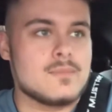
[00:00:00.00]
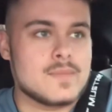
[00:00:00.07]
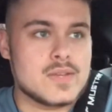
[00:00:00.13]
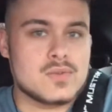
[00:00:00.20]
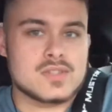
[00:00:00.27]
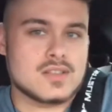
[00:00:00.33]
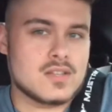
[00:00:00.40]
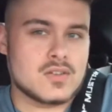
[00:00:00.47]

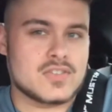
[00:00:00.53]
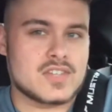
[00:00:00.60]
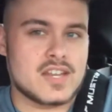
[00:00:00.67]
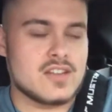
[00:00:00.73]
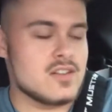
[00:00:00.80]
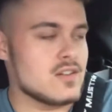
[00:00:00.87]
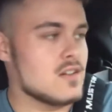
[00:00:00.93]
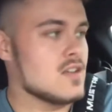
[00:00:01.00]
he was a little
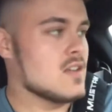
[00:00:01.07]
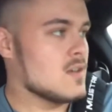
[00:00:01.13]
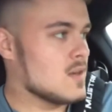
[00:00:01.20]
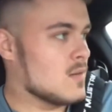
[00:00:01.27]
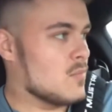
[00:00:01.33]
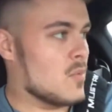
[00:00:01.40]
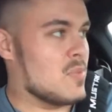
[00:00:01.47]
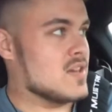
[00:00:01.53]
skinnier.
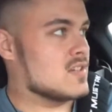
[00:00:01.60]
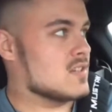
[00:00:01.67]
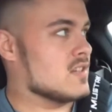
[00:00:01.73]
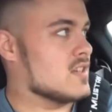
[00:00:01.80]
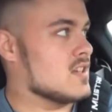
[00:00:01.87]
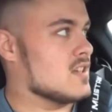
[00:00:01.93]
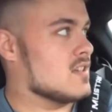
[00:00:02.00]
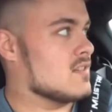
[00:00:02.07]
But
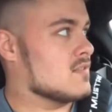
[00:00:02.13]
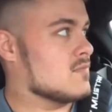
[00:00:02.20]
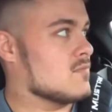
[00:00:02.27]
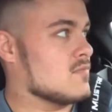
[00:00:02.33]
basically,